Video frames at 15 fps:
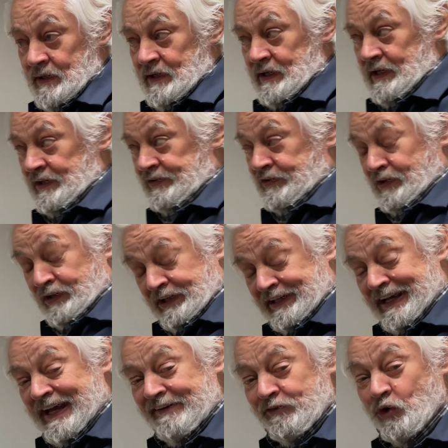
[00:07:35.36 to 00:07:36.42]
is you need to
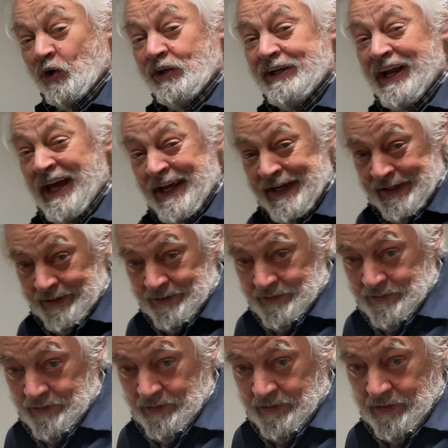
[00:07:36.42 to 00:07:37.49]
have good lighting.
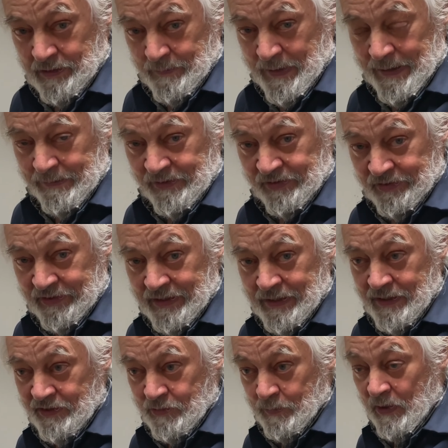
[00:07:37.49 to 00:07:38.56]
You need to be able to
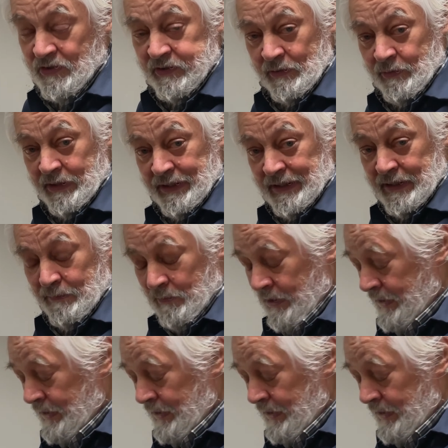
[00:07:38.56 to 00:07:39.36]
see, especially when you get my